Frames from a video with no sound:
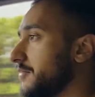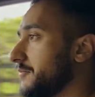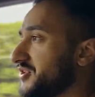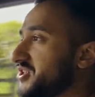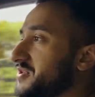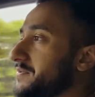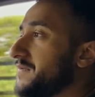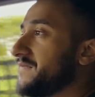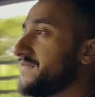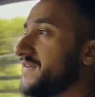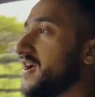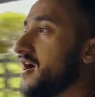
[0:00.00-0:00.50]
but
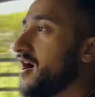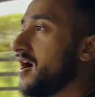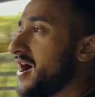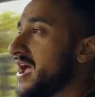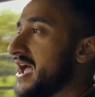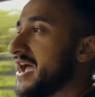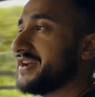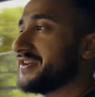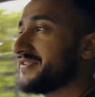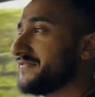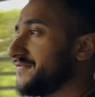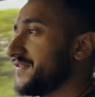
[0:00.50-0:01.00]
to be fair, I
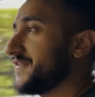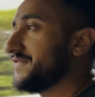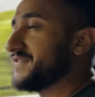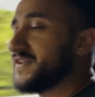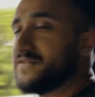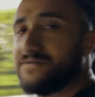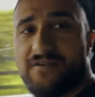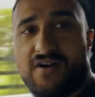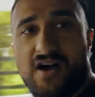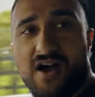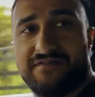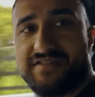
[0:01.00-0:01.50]
had a
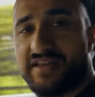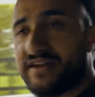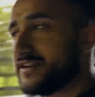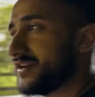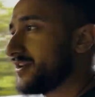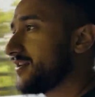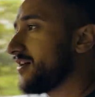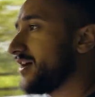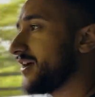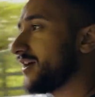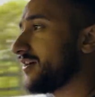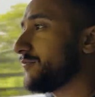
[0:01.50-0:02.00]
55 that
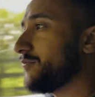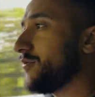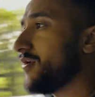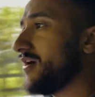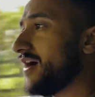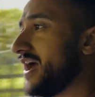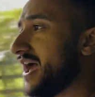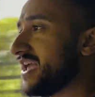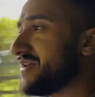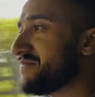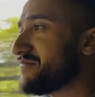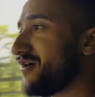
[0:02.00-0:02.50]
did like
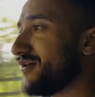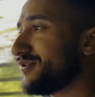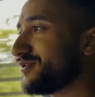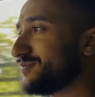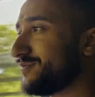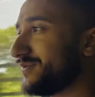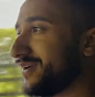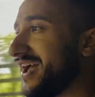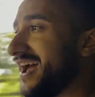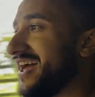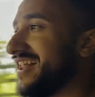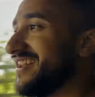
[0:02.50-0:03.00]
what, 8 miles
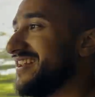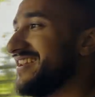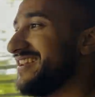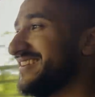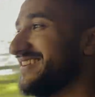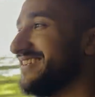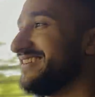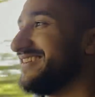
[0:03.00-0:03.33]
per gallon.